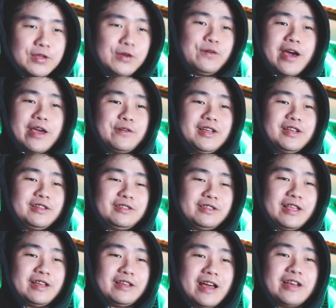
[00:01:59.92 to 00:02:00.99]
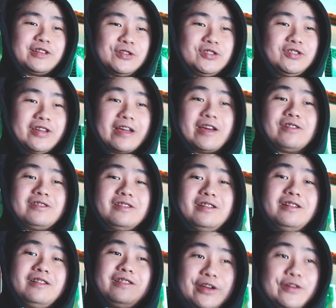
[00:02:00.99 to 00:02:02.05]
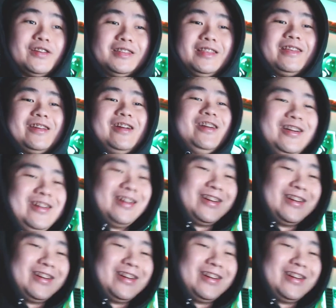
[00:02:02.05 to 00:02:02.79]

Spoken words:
Yo, I really think I should check out the lyrics later.